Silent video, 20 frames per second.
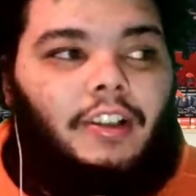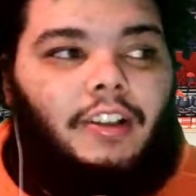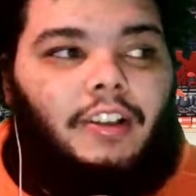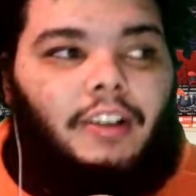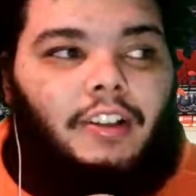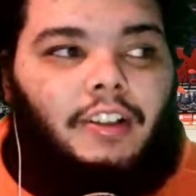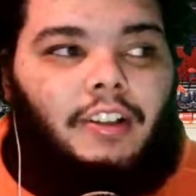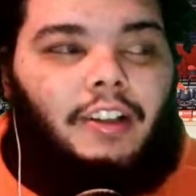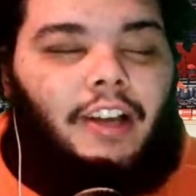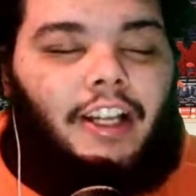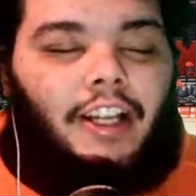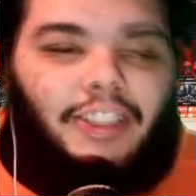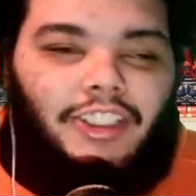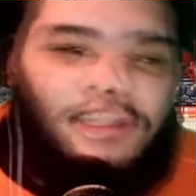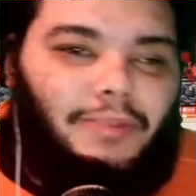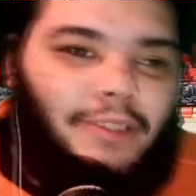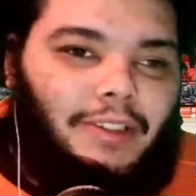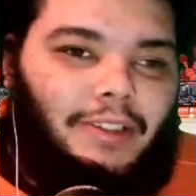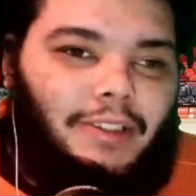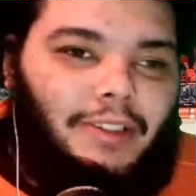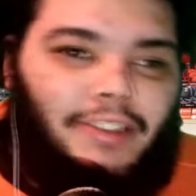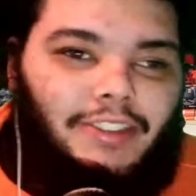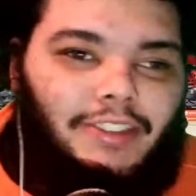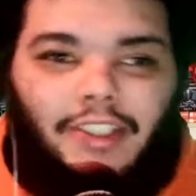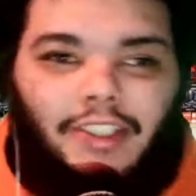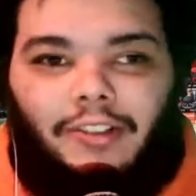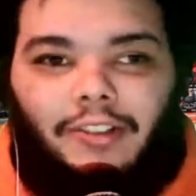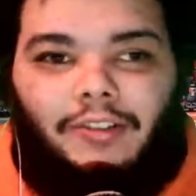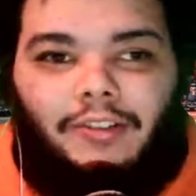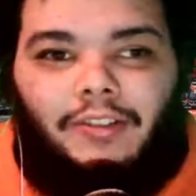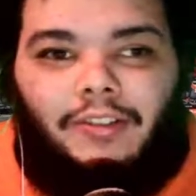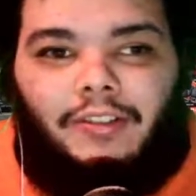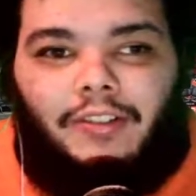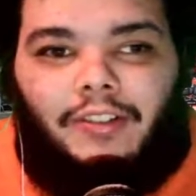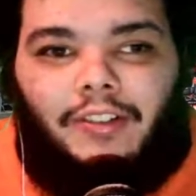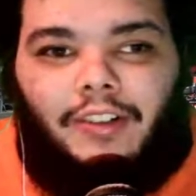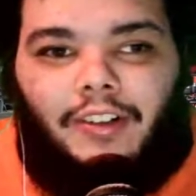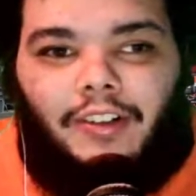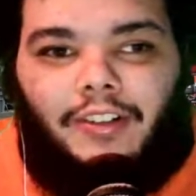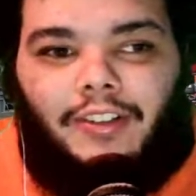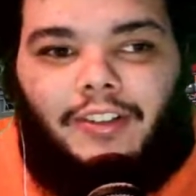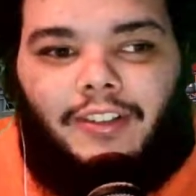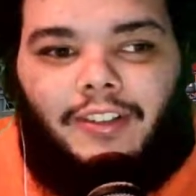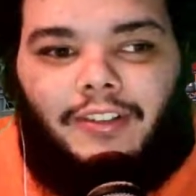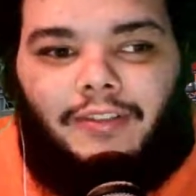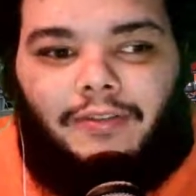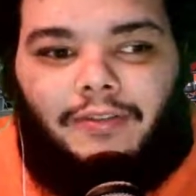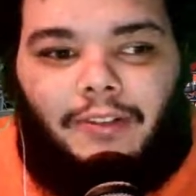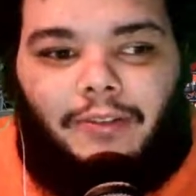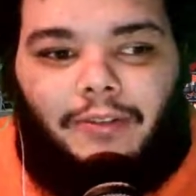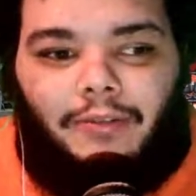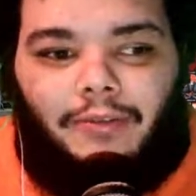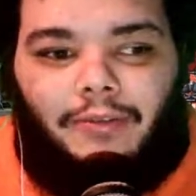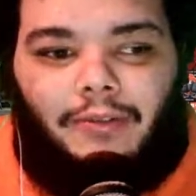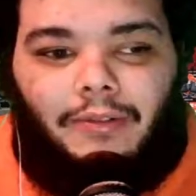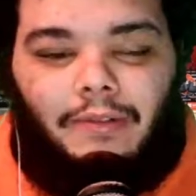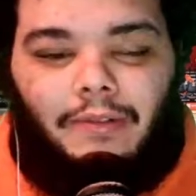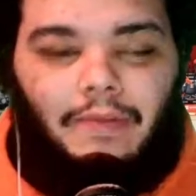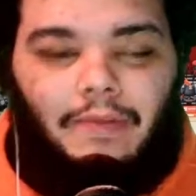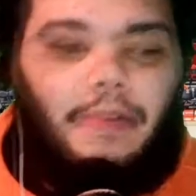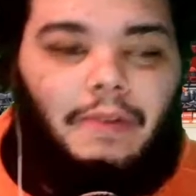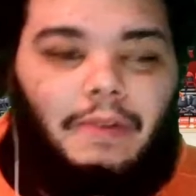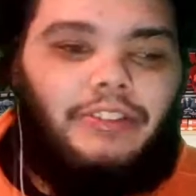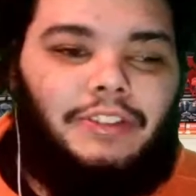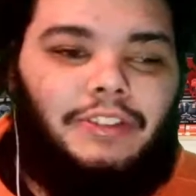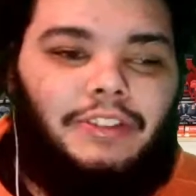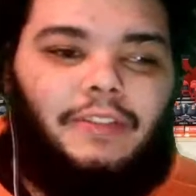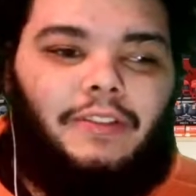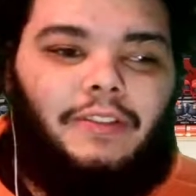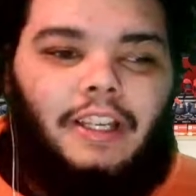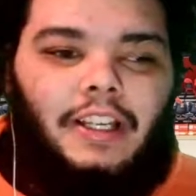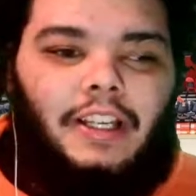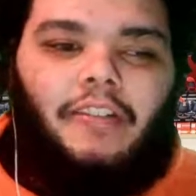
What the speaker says: I jumped into snow on, we was on